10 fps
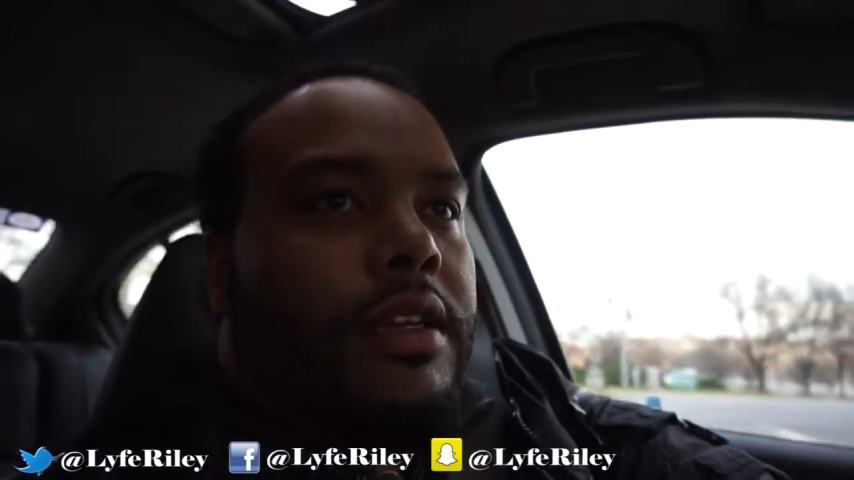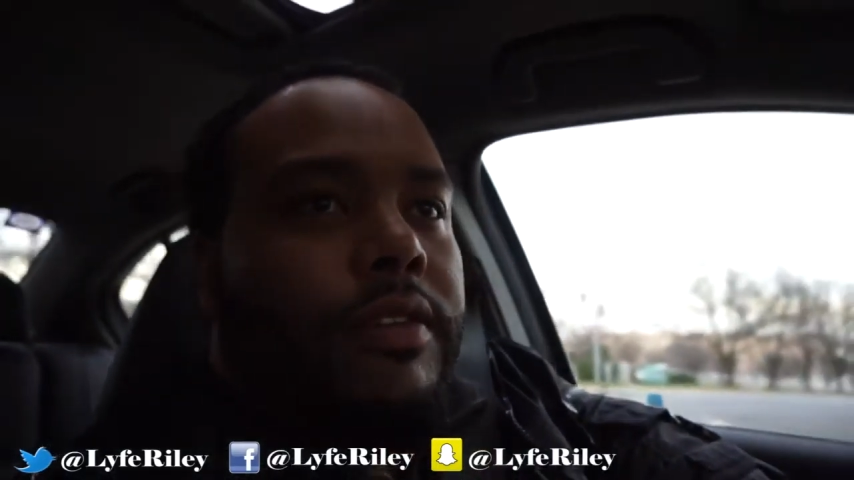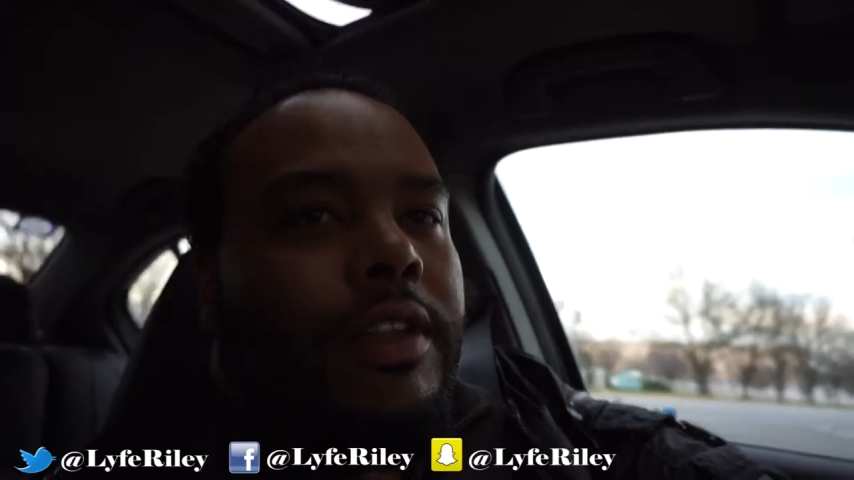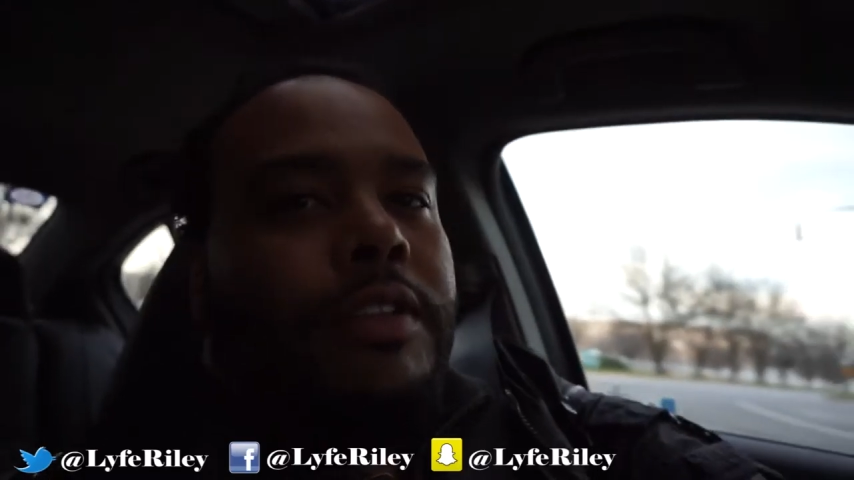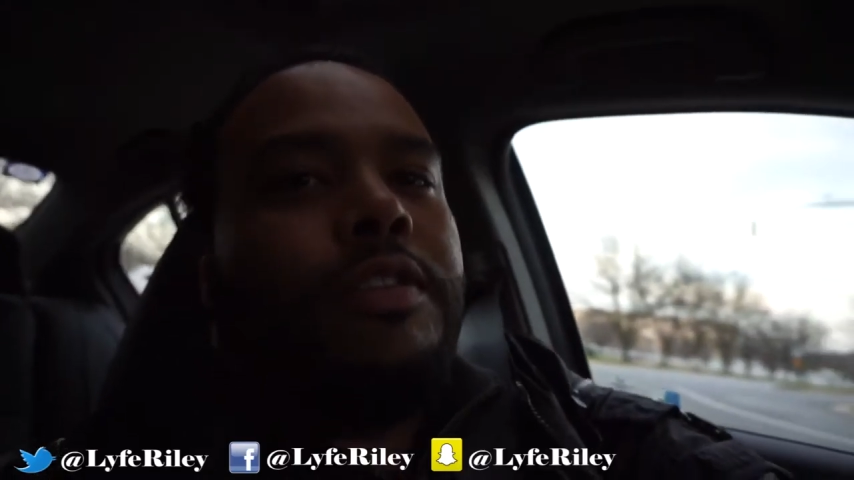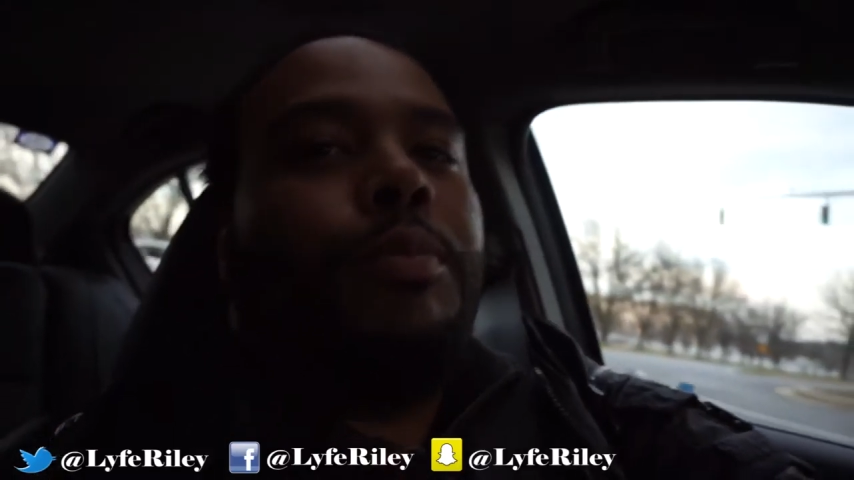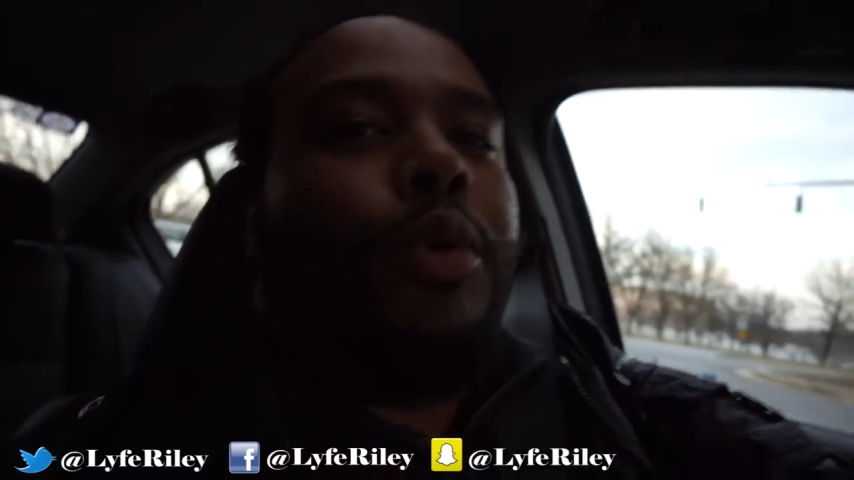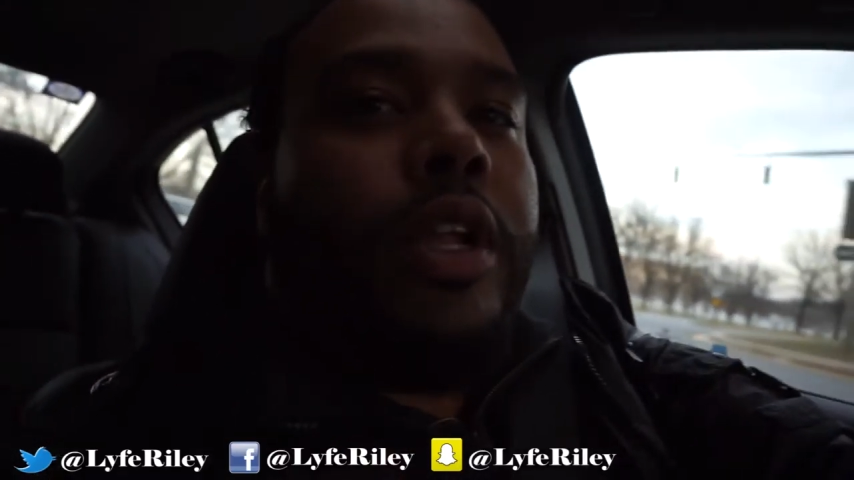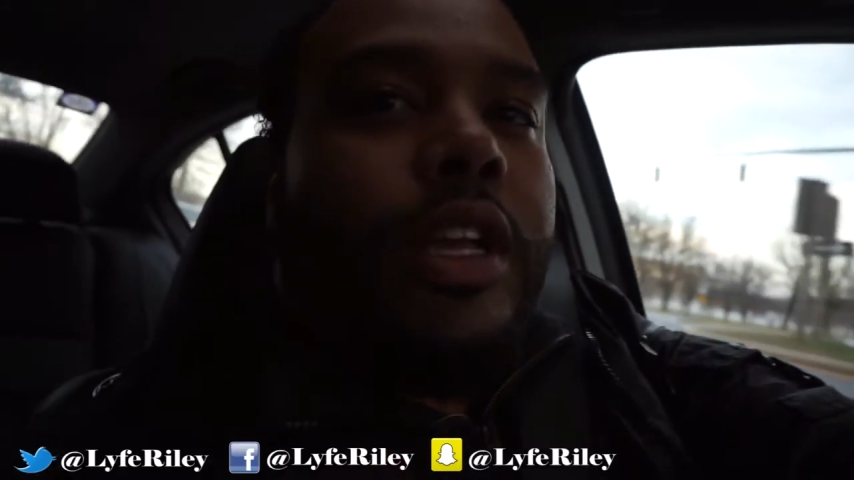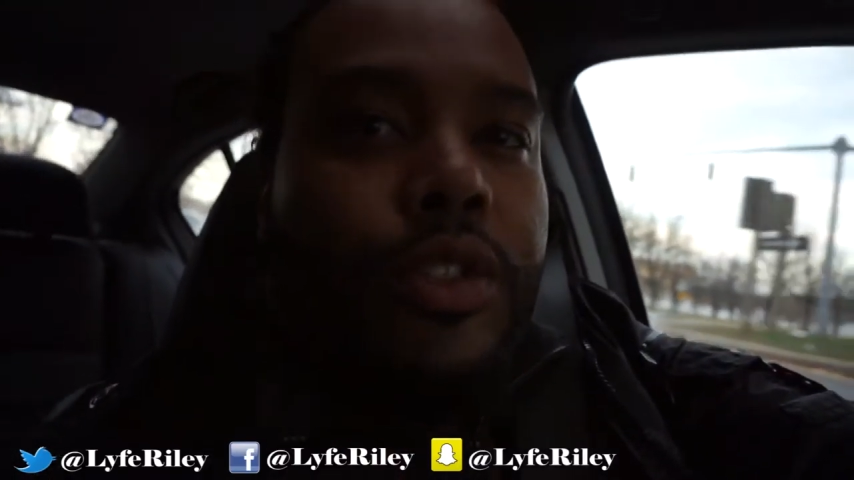Full of some
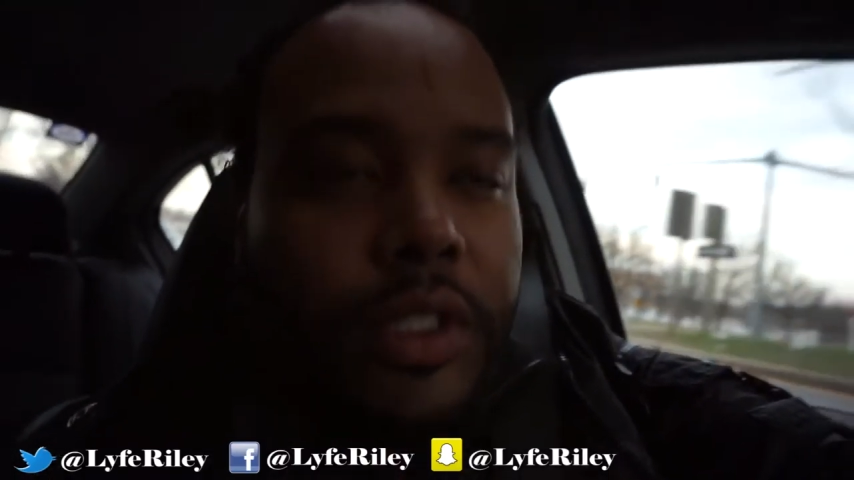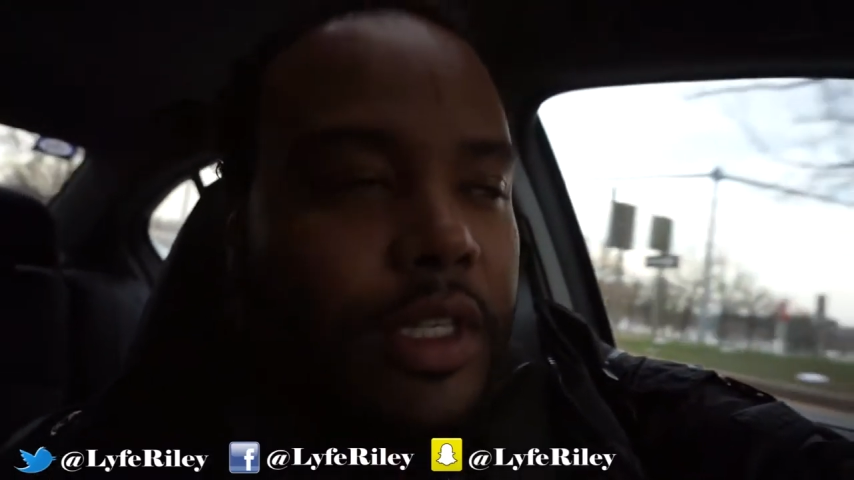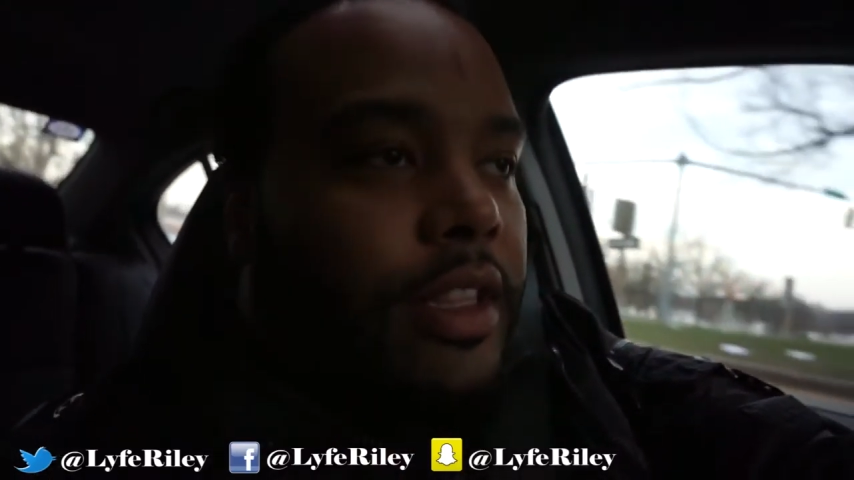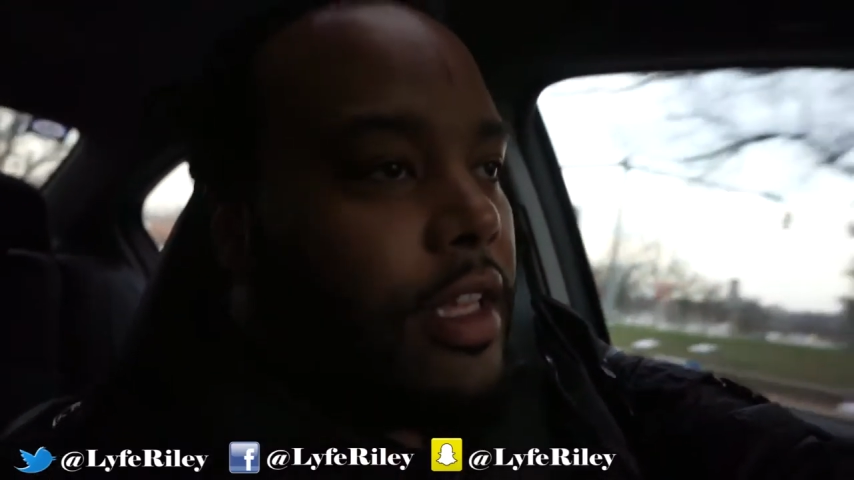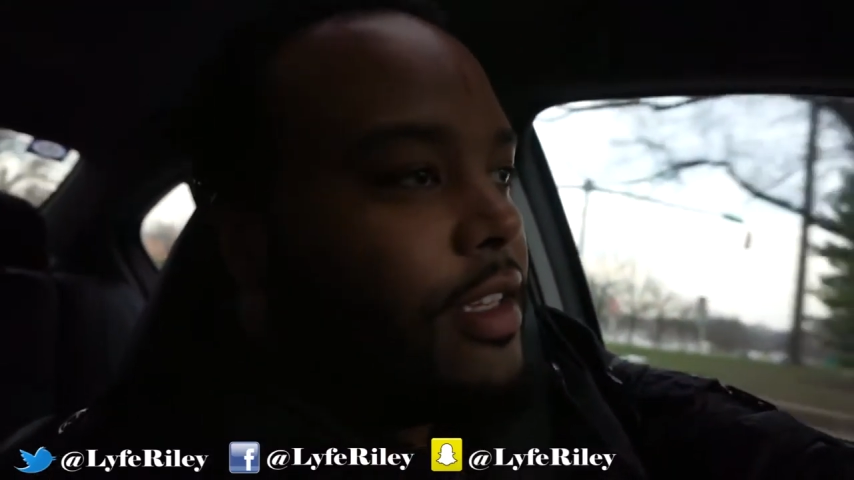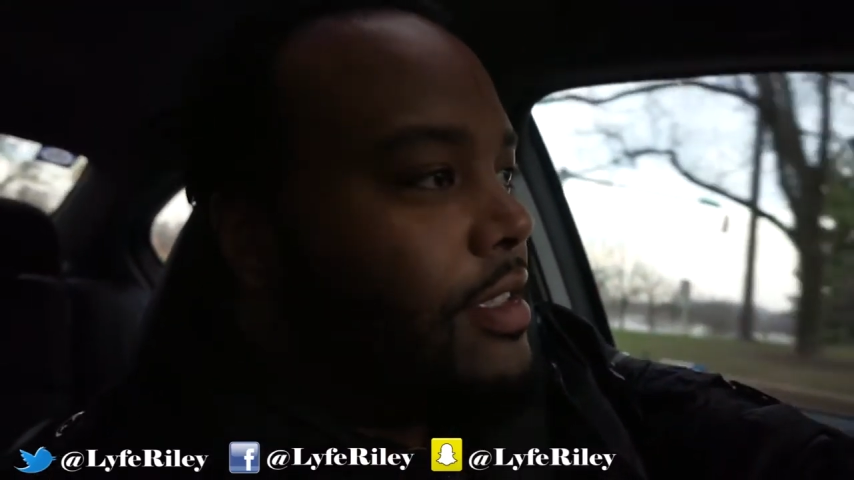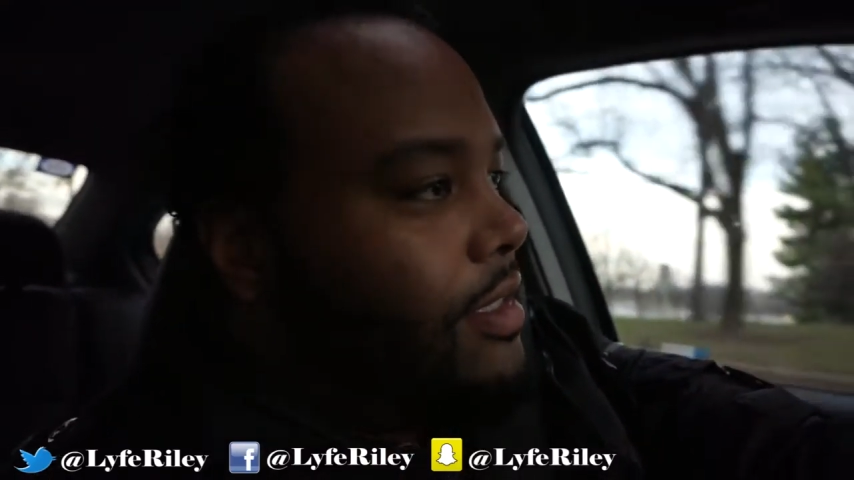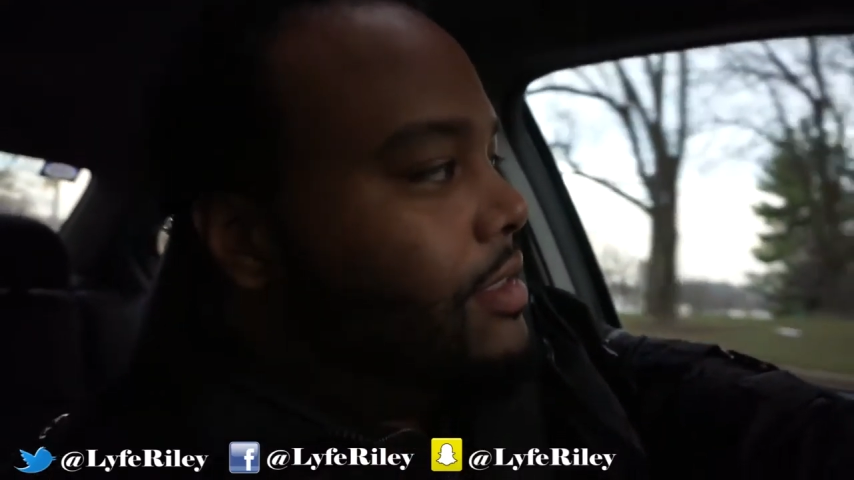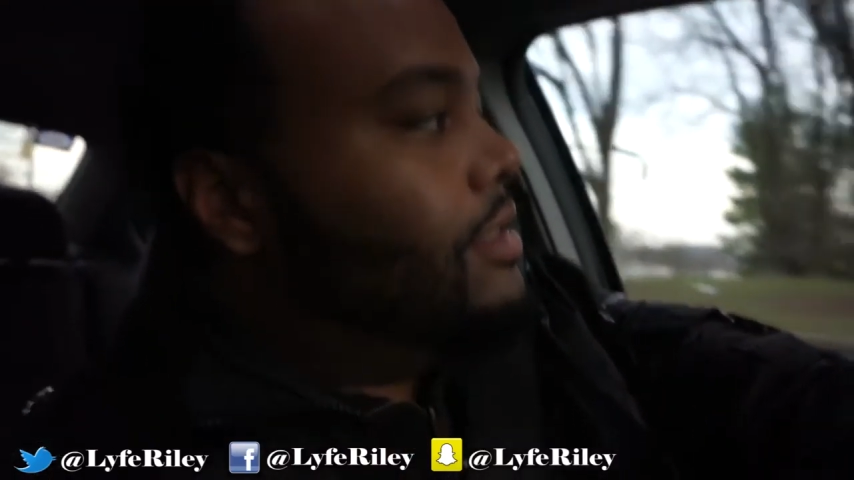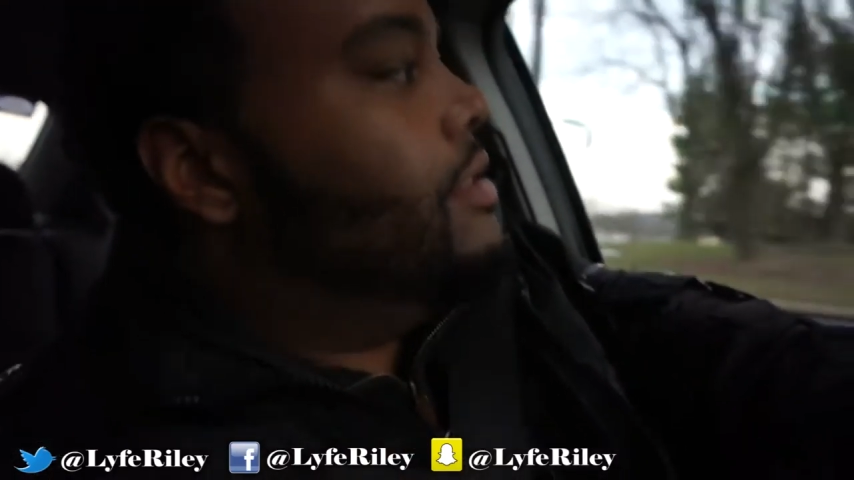pretty interesting
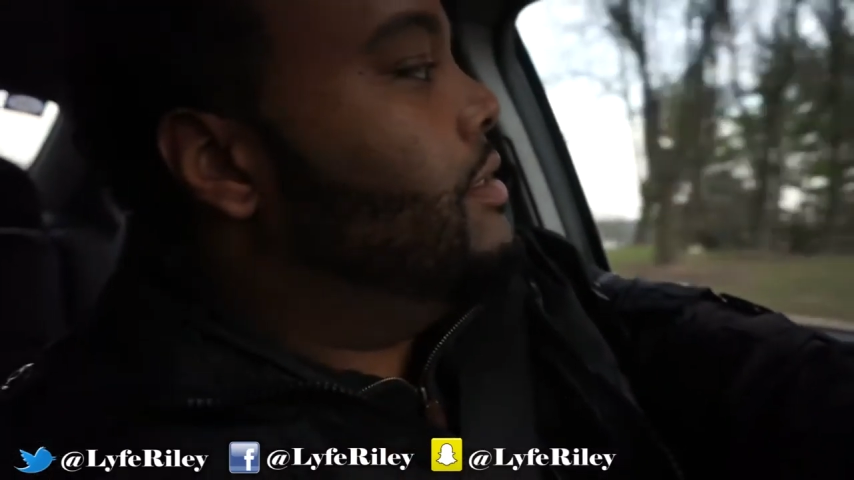things.